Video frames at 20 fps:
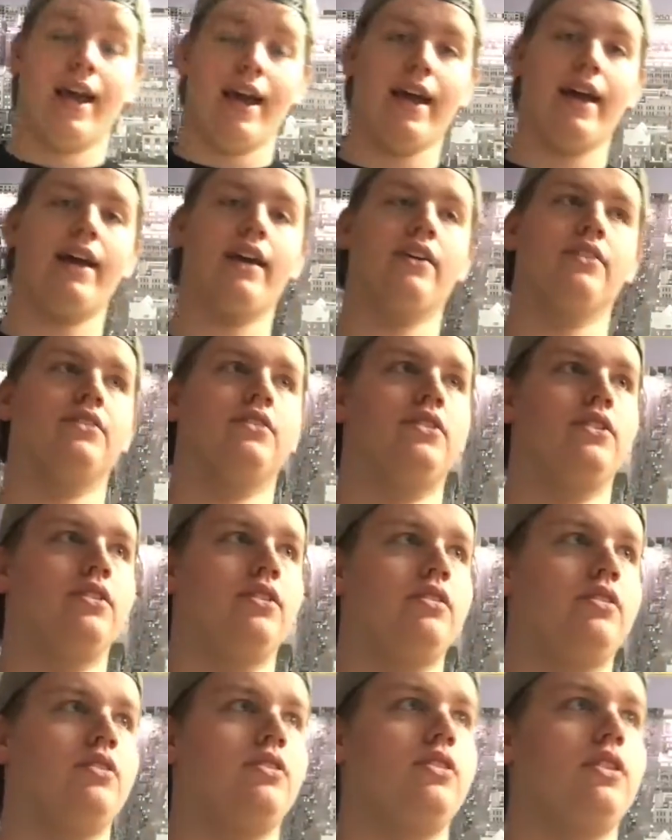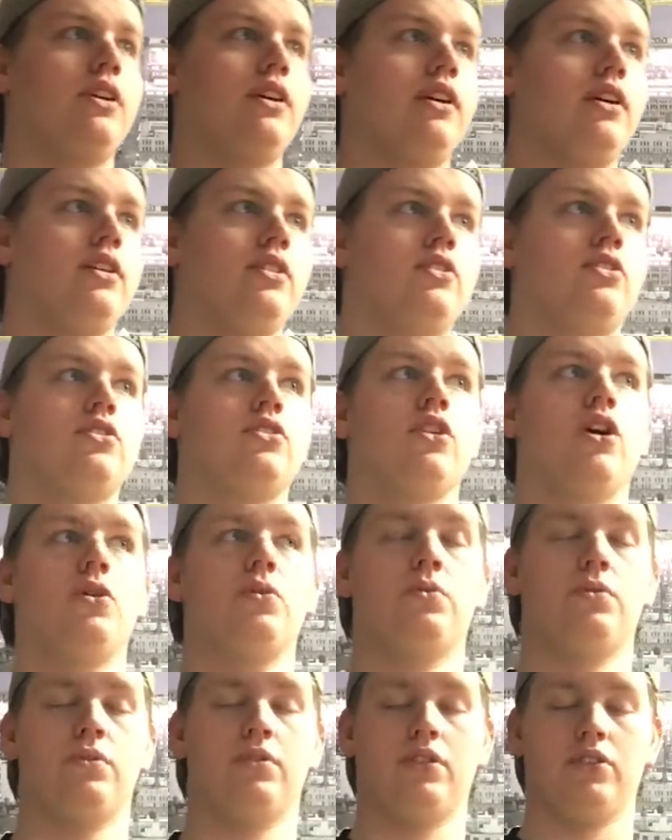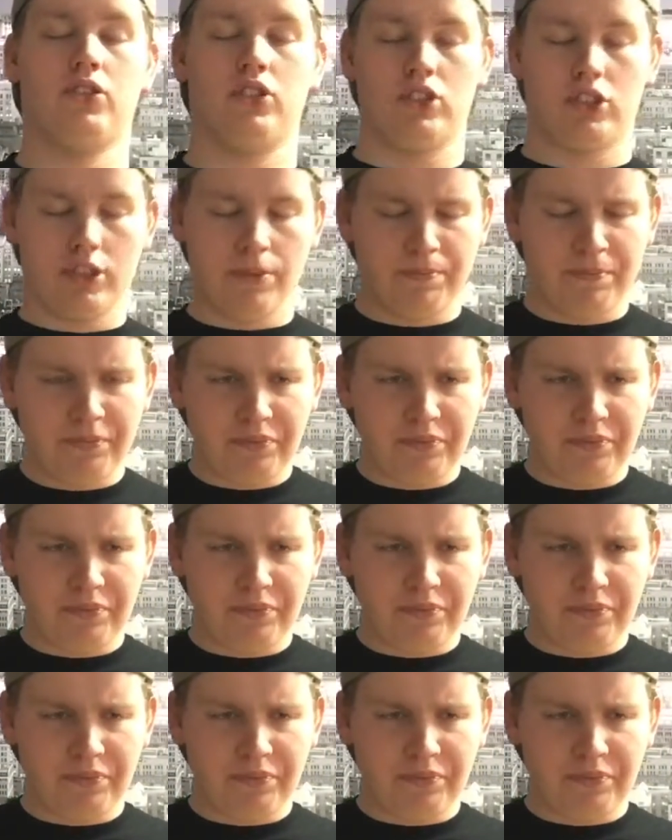and the Star Wars